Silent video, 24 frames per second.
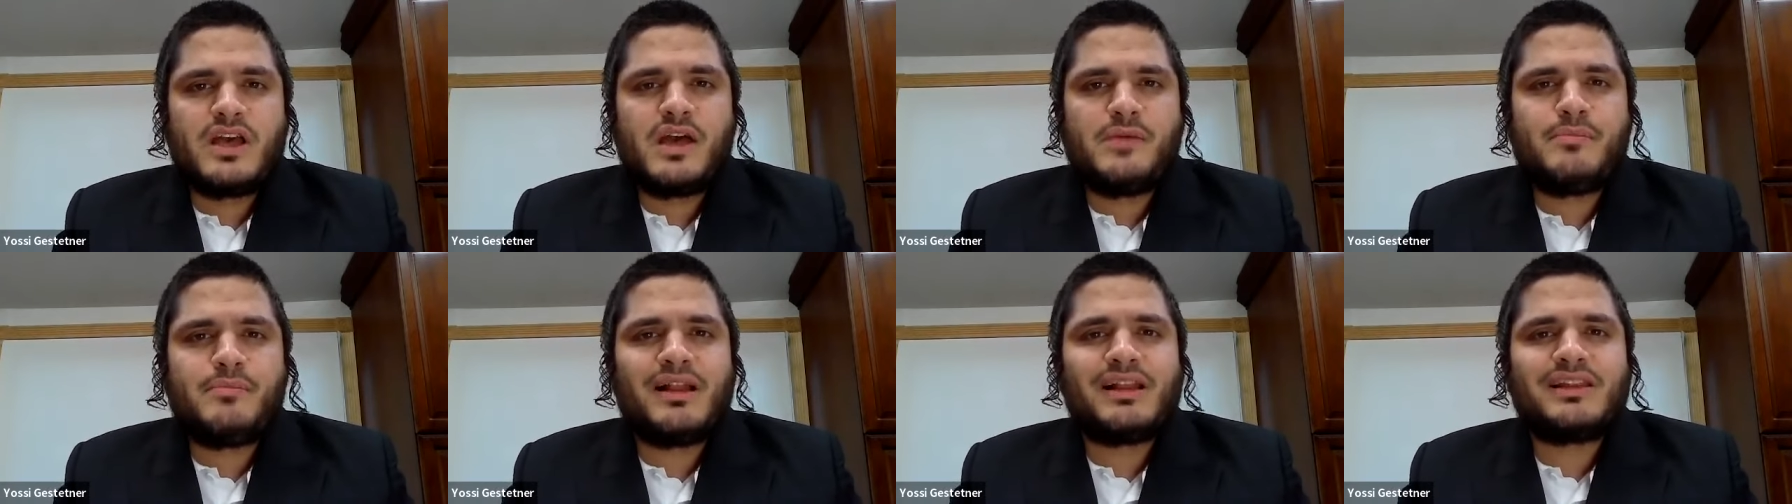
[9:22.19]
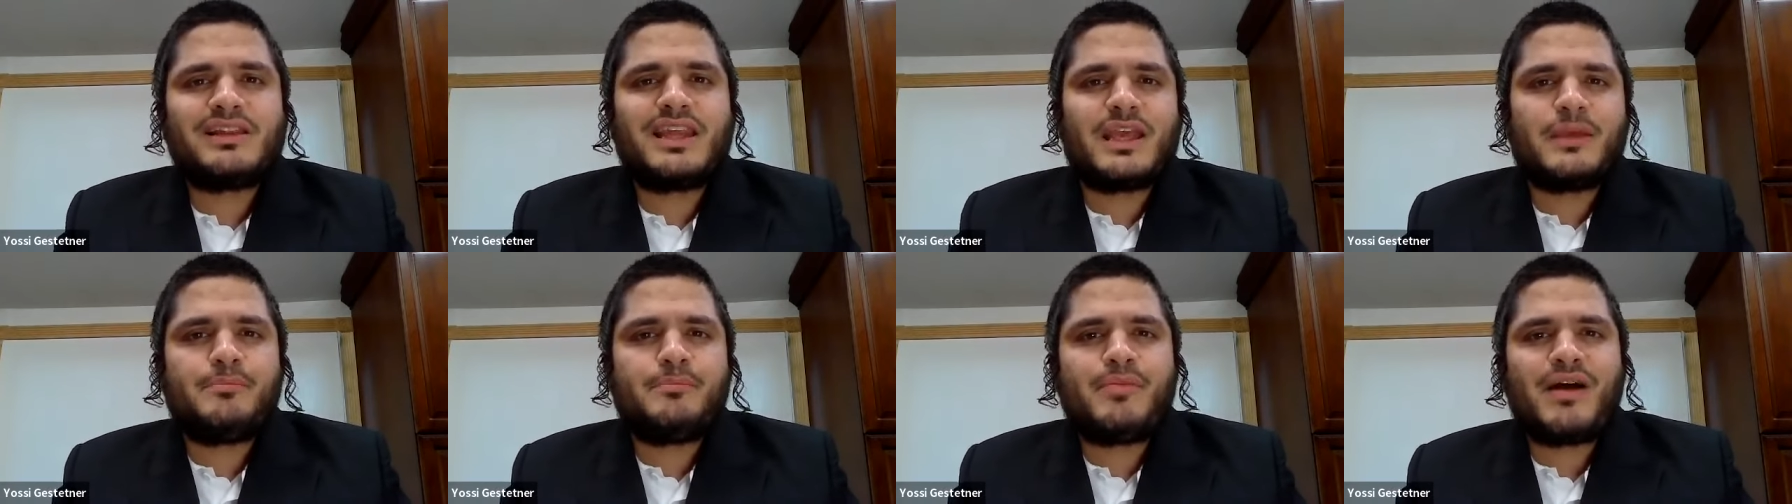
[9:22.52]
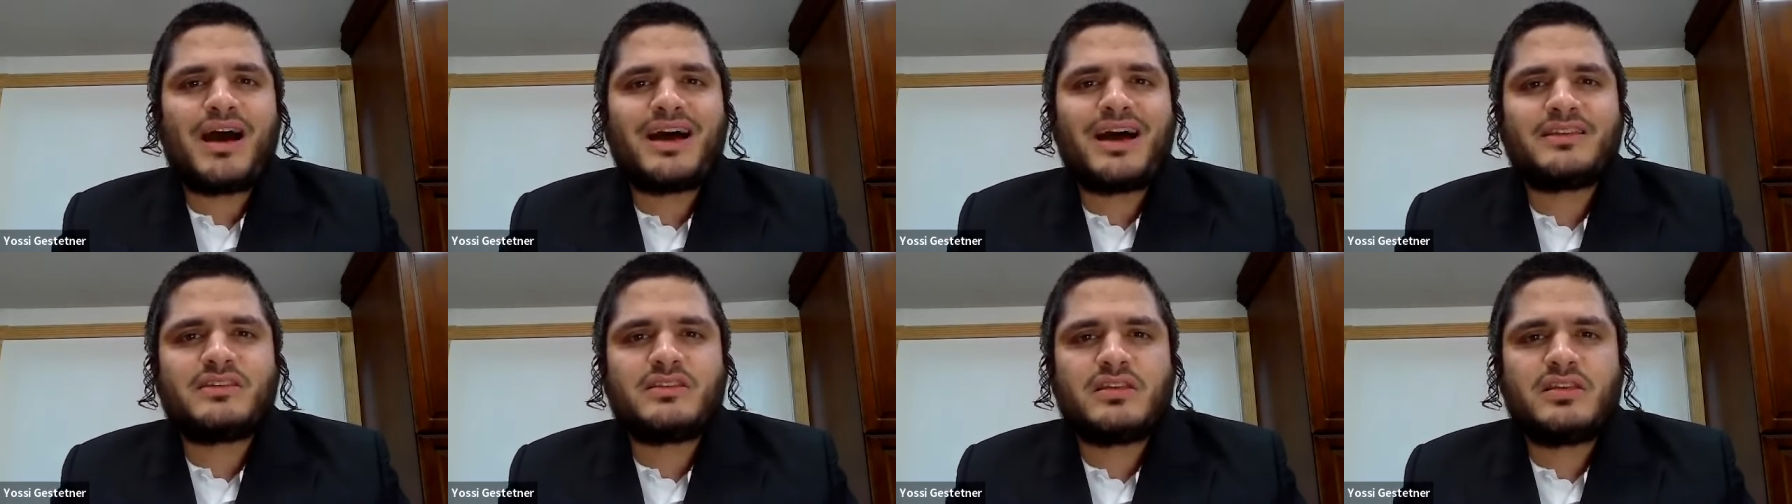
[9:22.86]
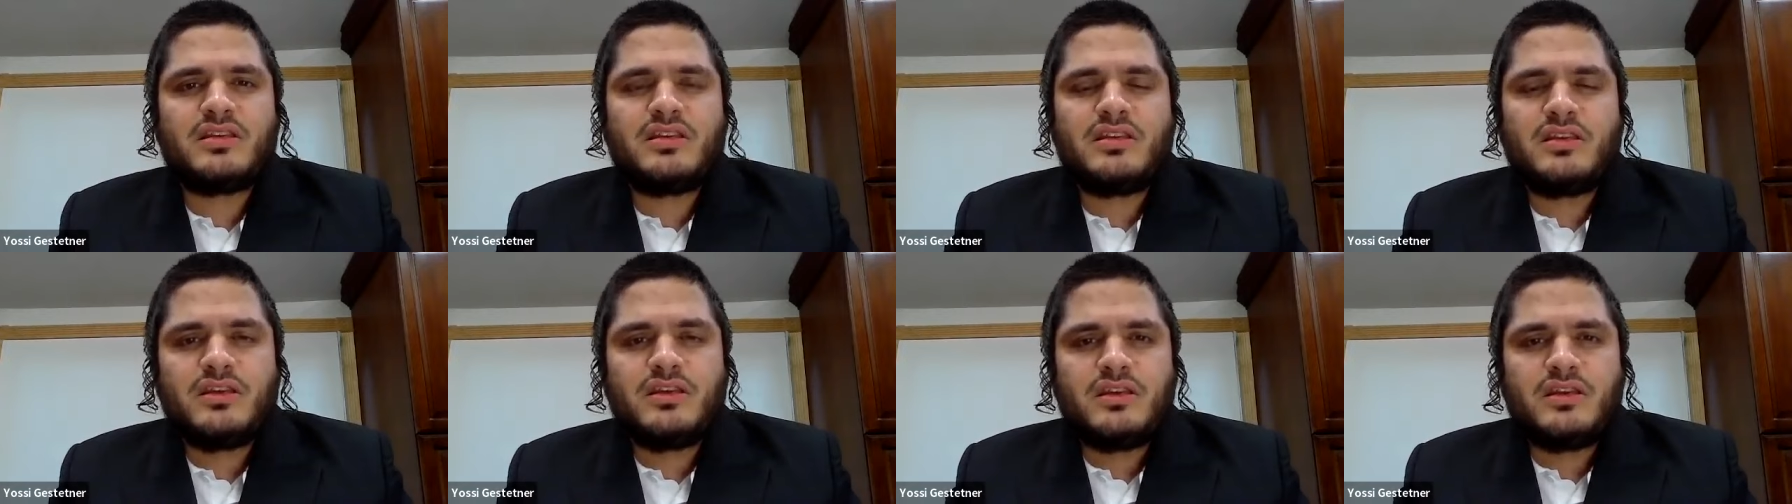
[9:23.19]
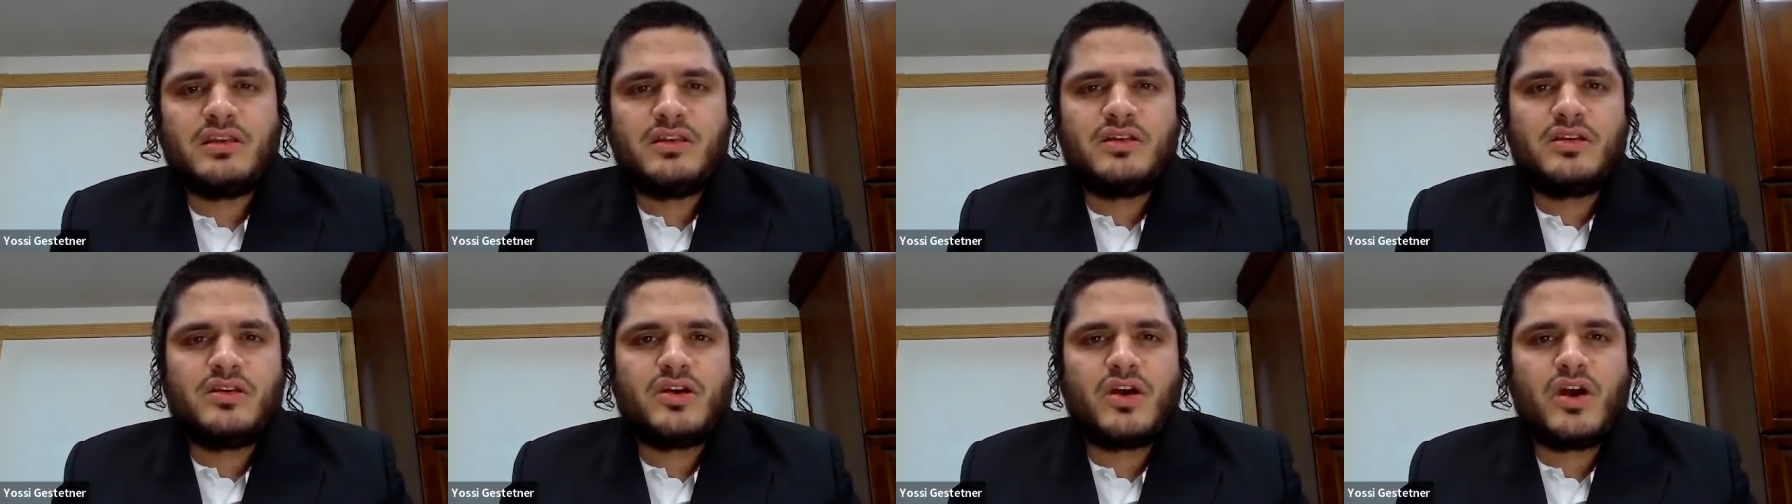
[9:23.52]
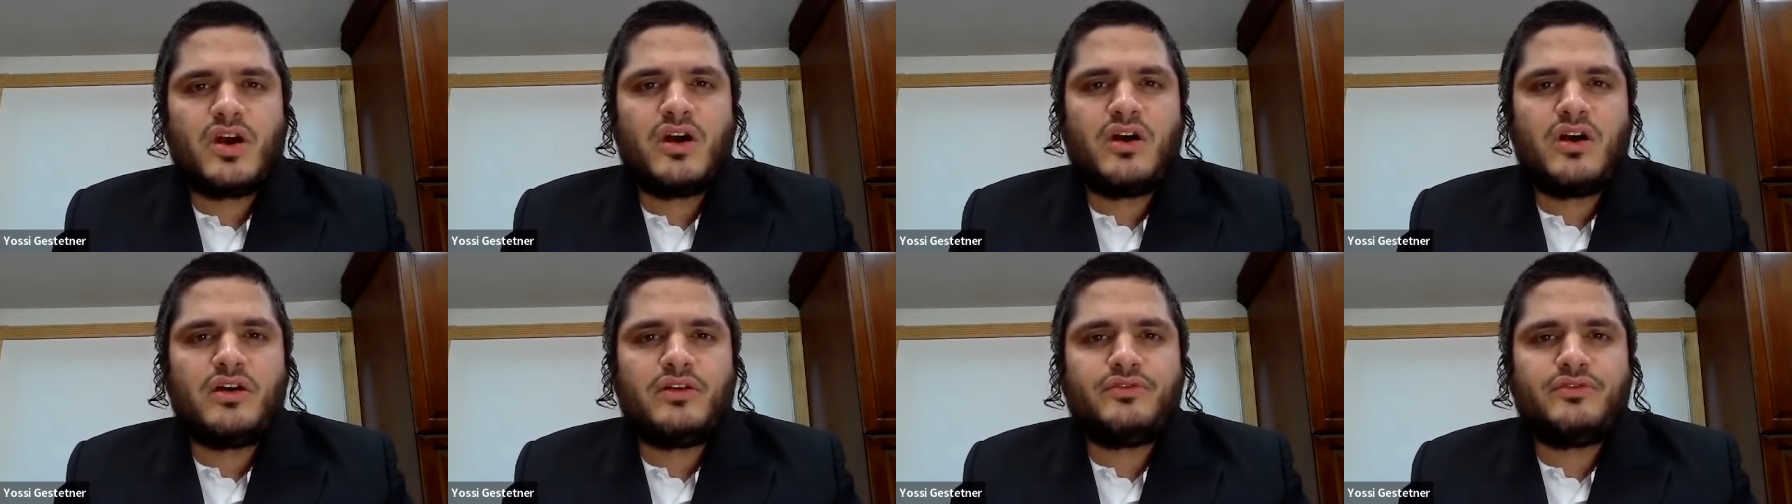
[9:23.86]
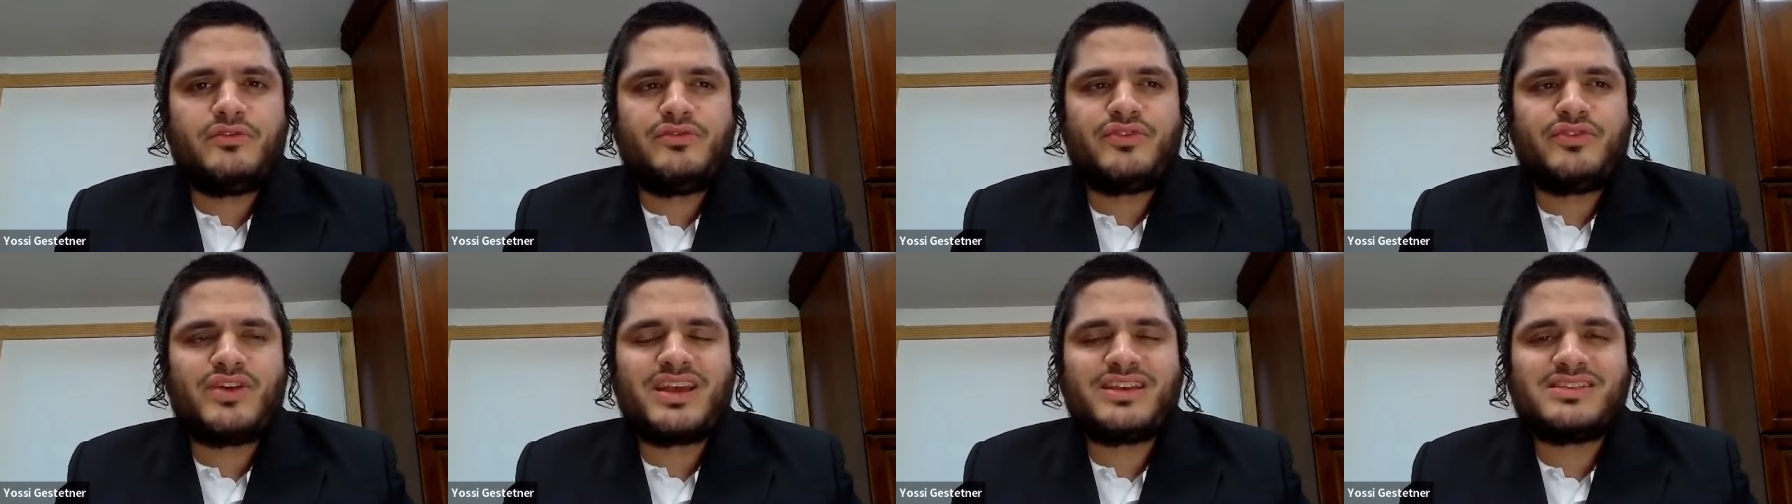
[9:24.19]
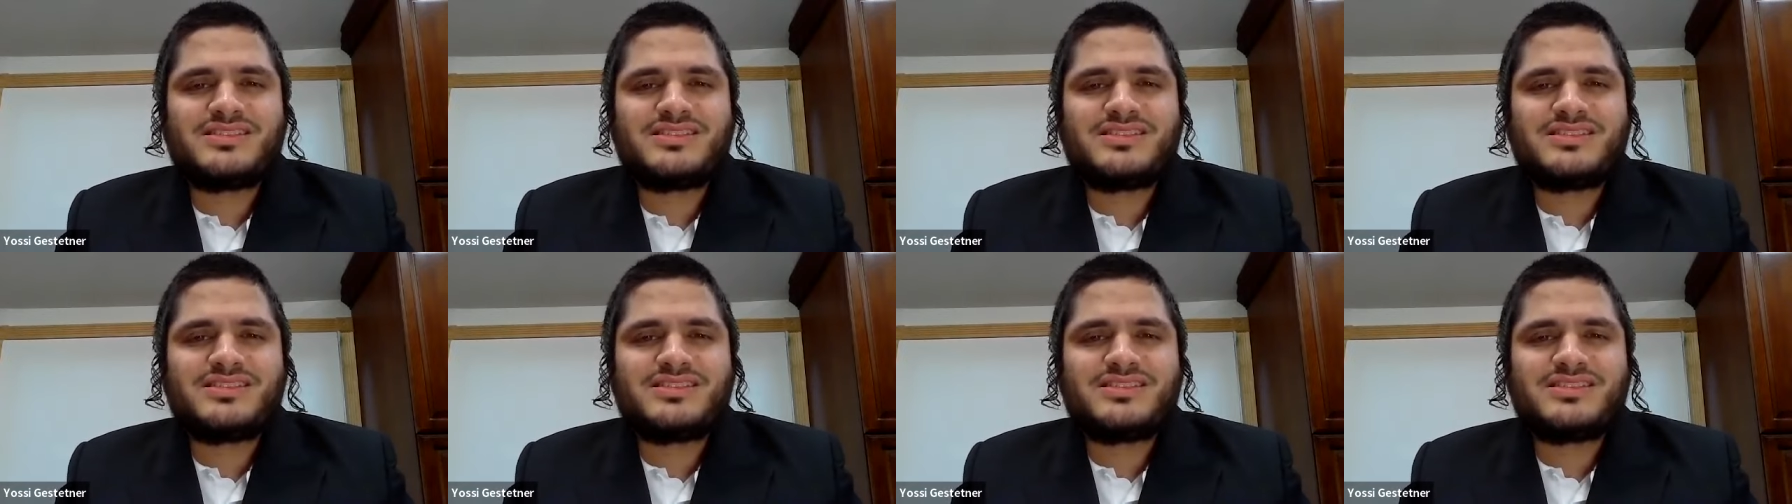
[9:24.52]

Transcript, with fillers: a melting pot of